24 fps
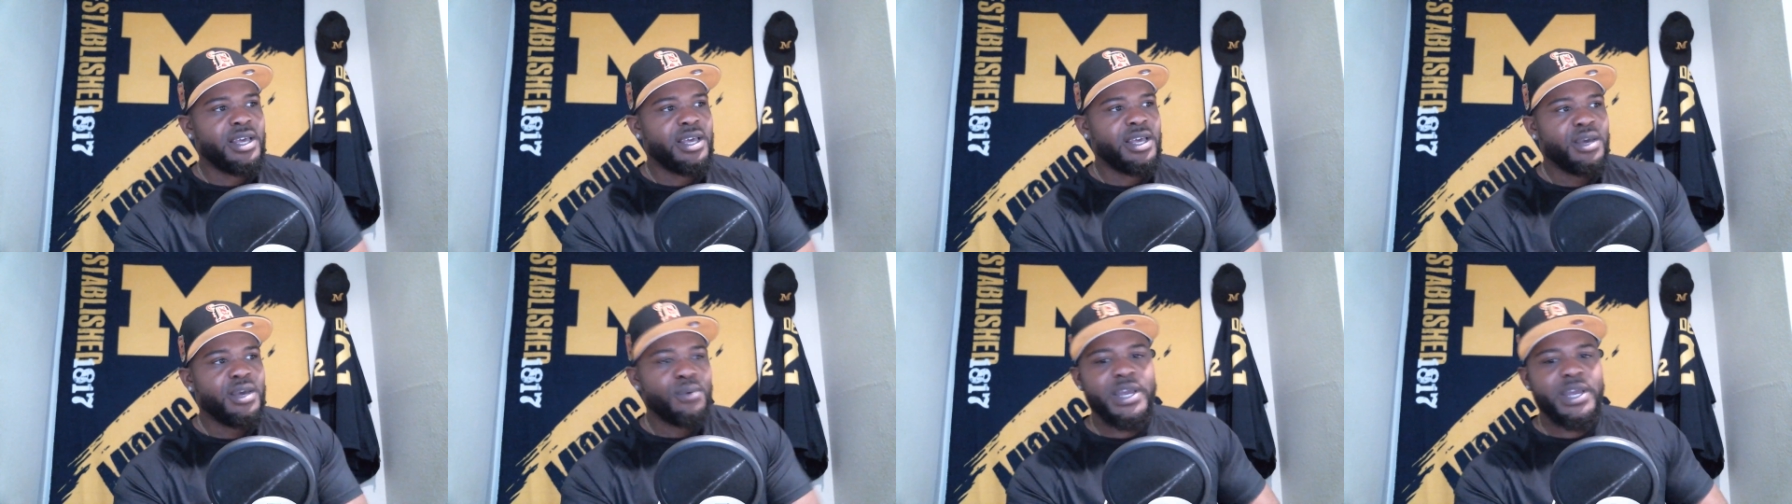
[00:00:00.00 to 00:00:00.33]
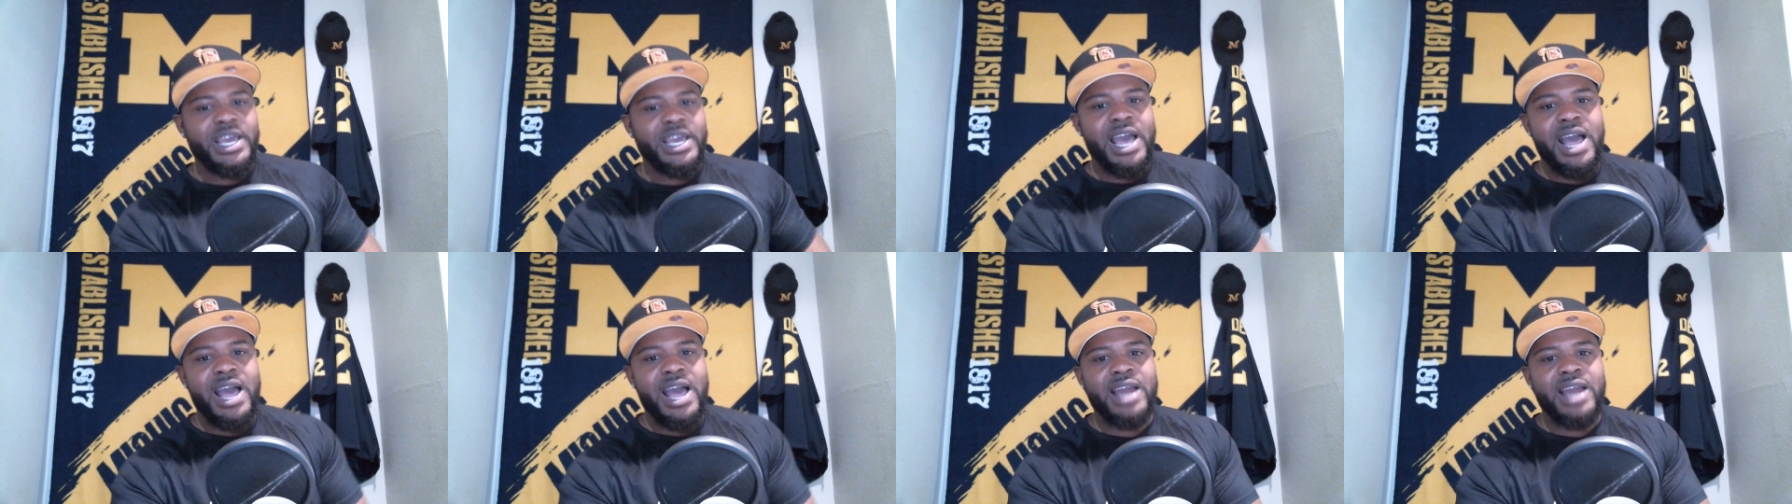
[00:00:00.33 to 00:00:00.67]
We
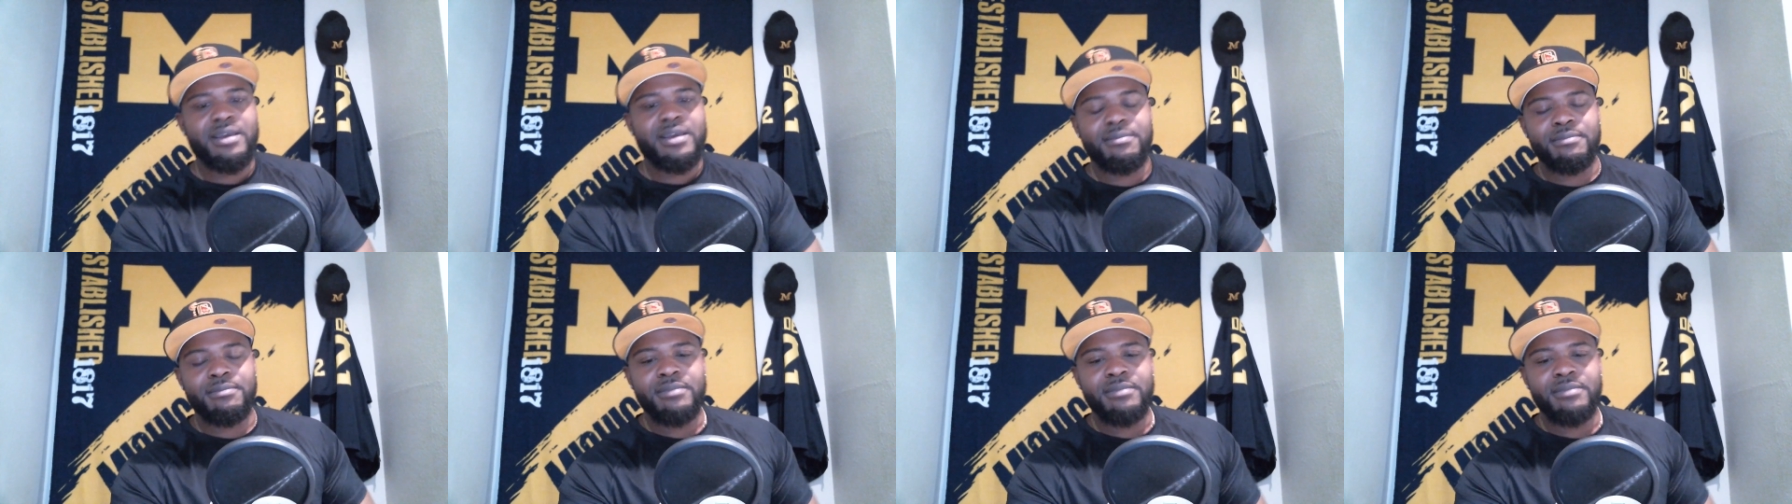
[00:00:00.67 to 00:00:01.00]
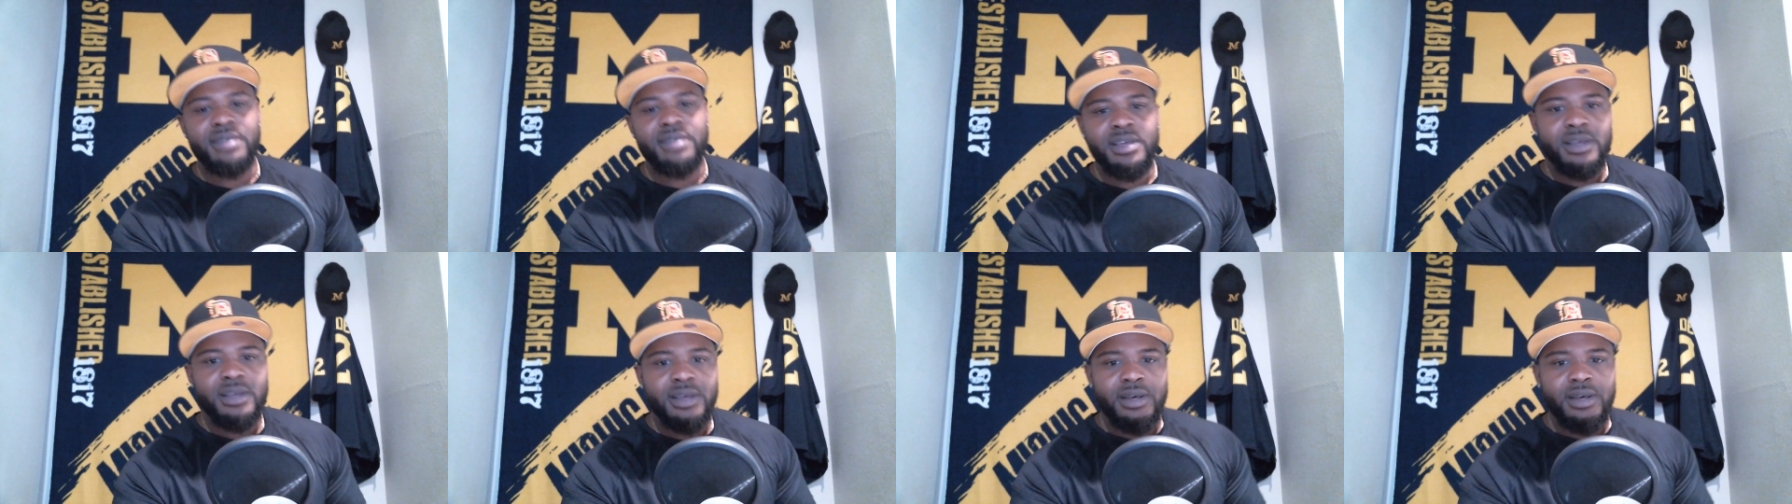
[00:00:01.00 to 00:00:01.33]
got him.
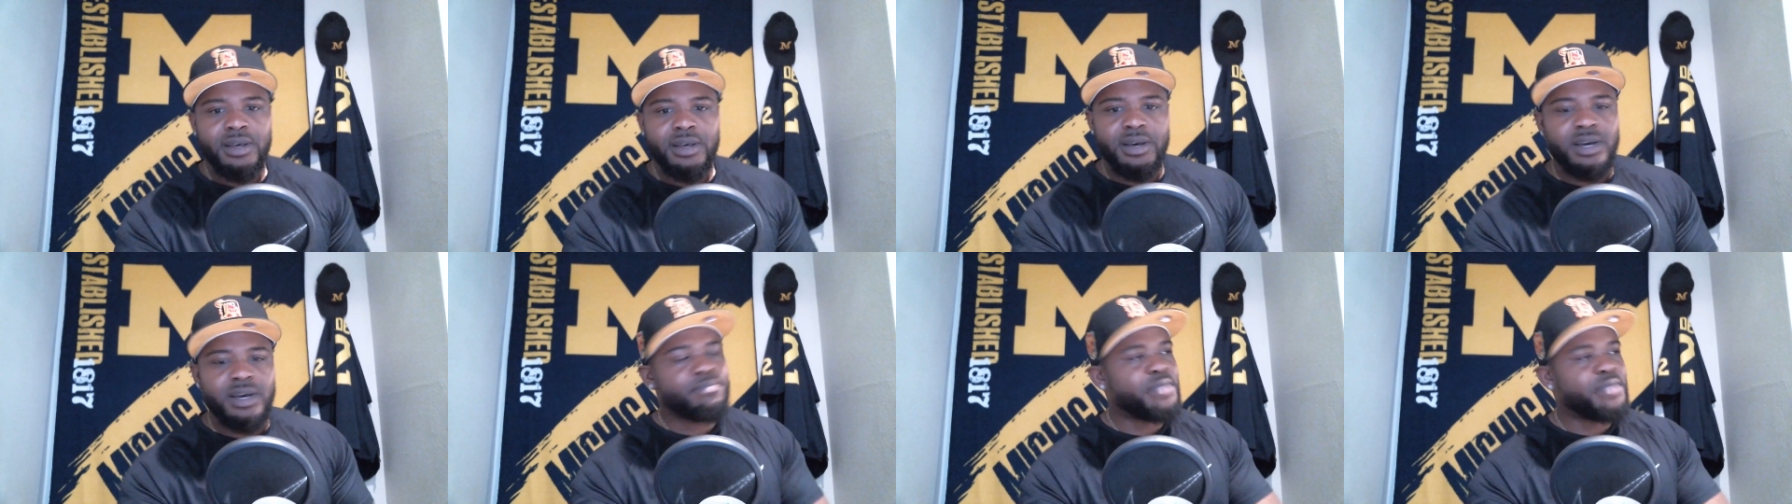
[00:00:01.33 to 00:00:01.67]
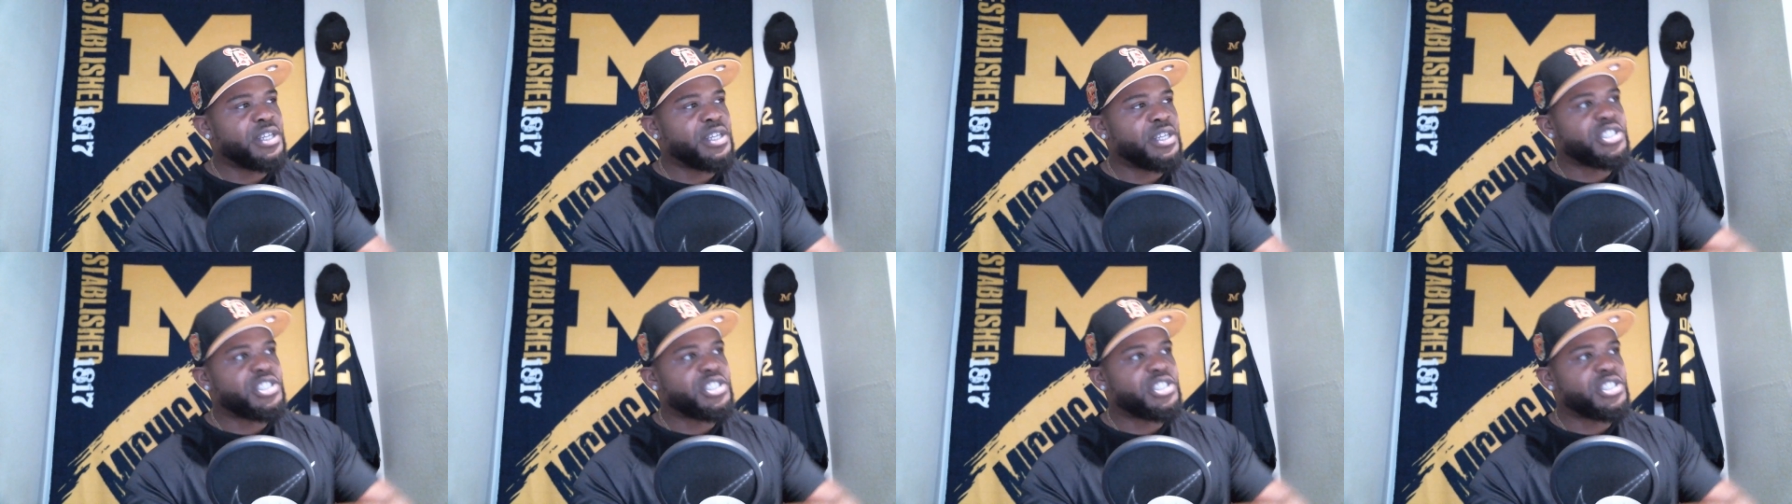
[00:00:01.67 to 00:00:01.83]
He